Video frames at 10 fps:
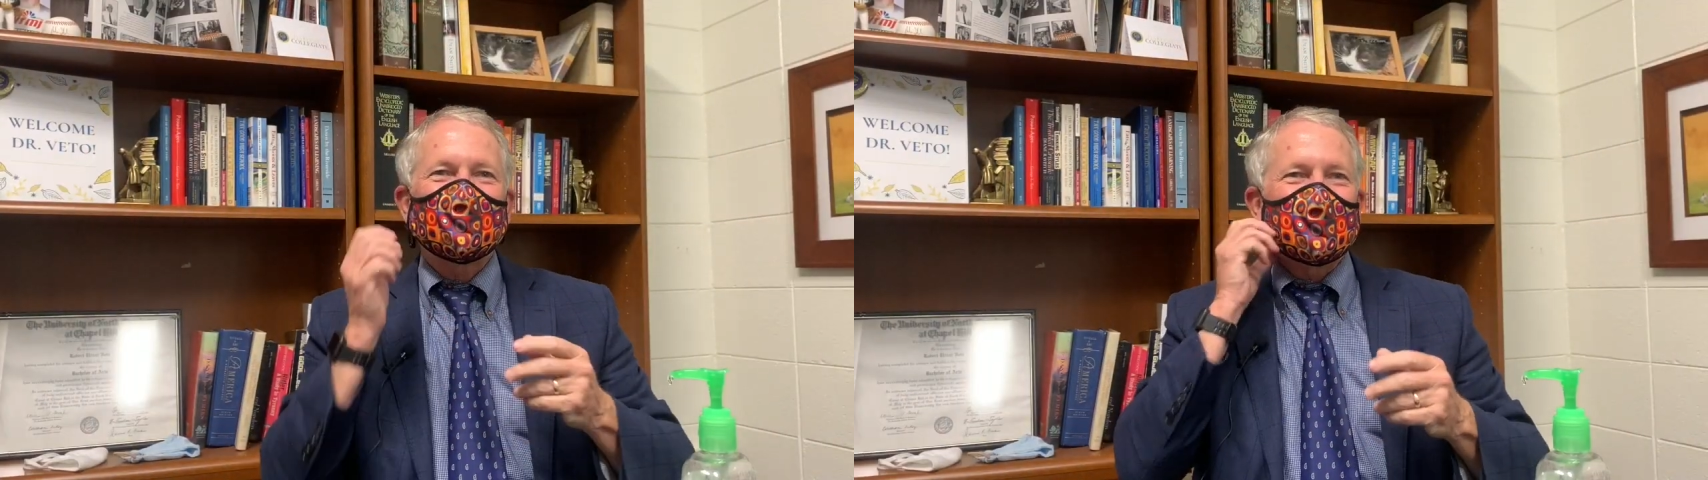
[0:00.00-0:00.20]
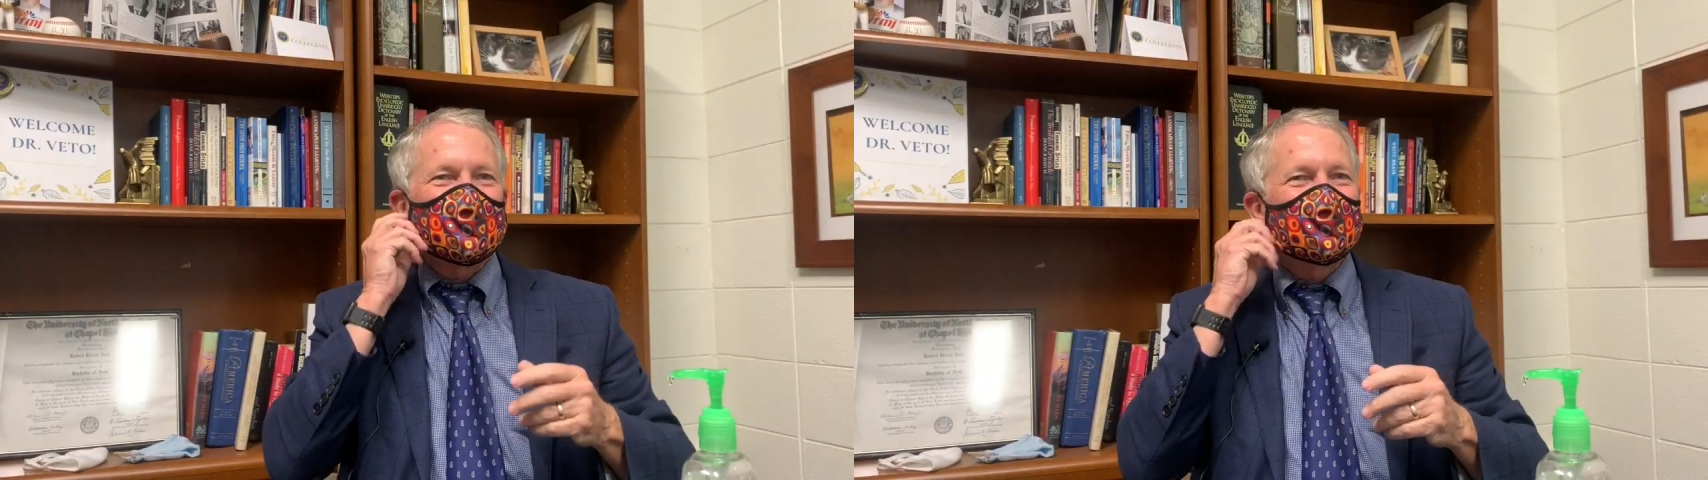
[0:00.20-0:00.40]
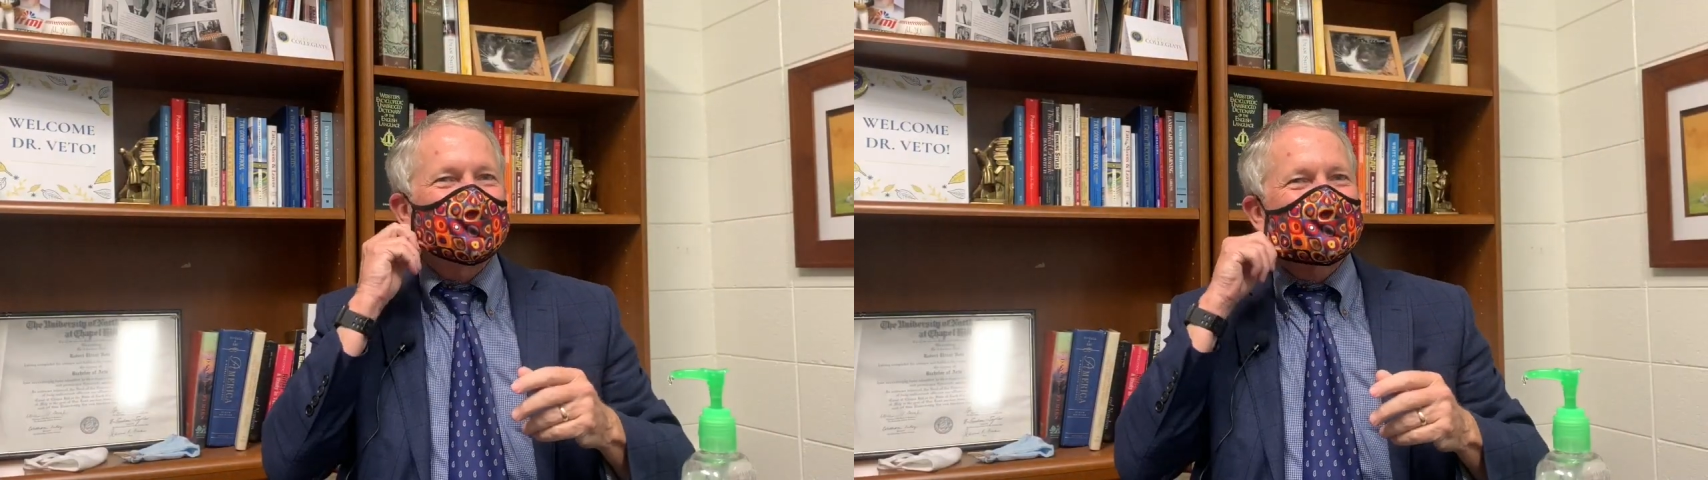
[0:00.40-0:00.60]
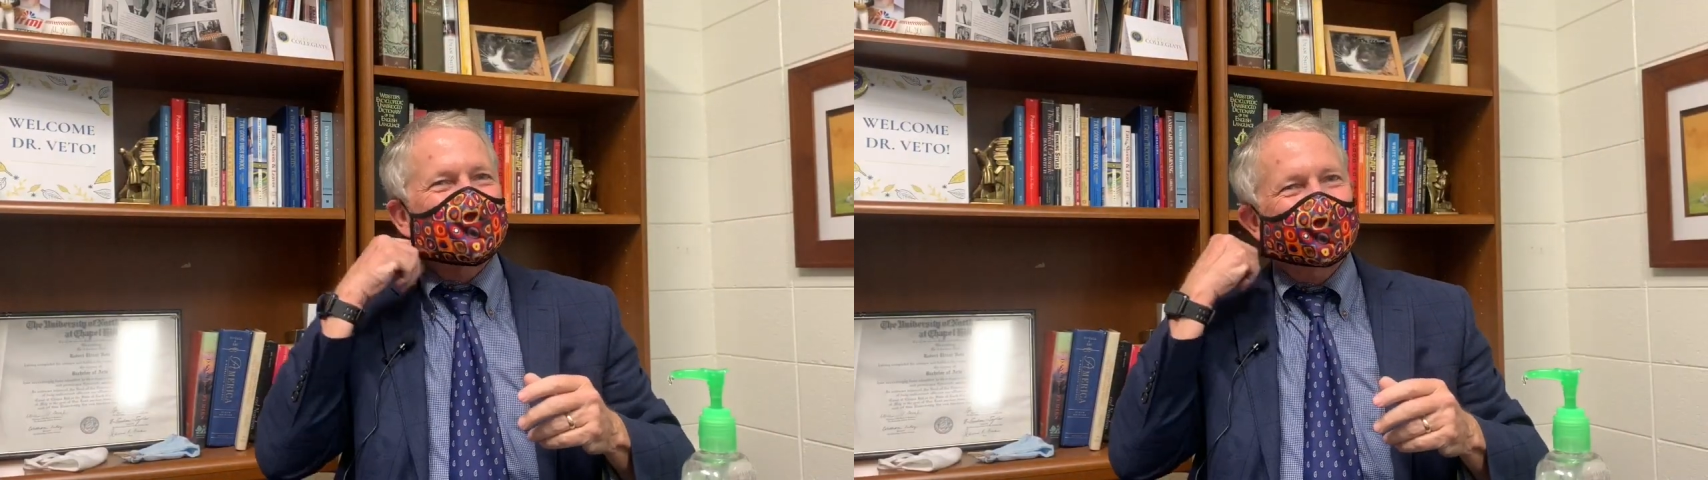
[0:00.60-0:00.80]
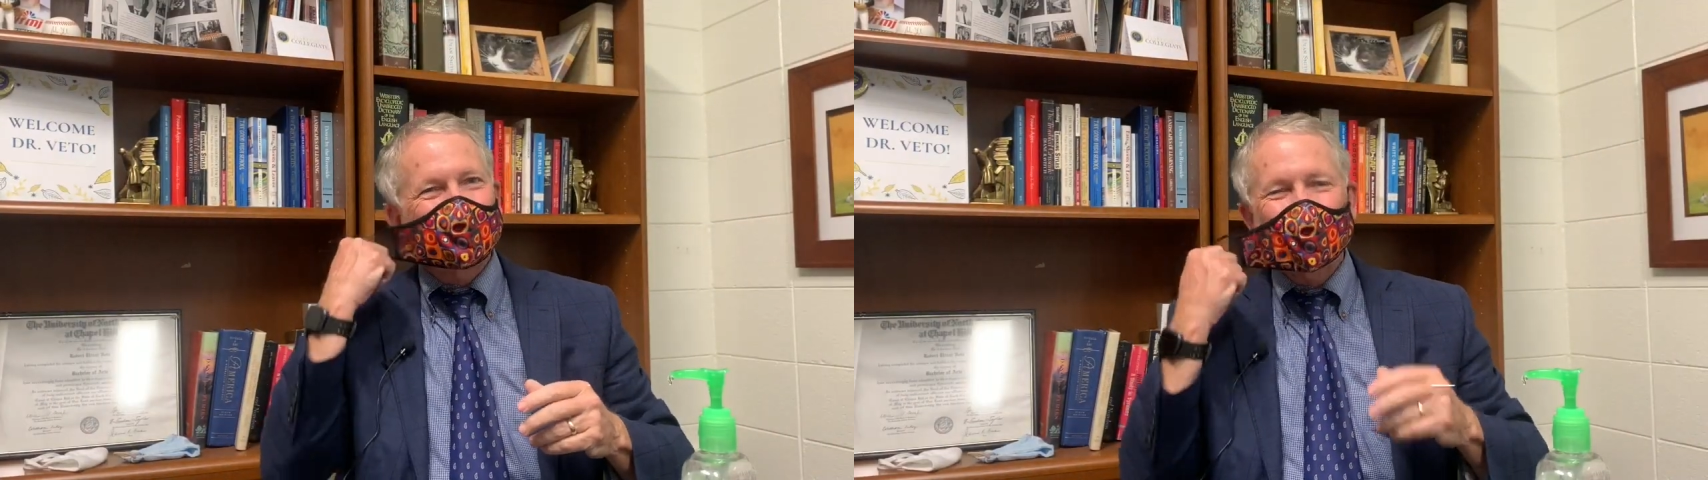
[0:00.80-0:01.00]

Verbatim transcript: families.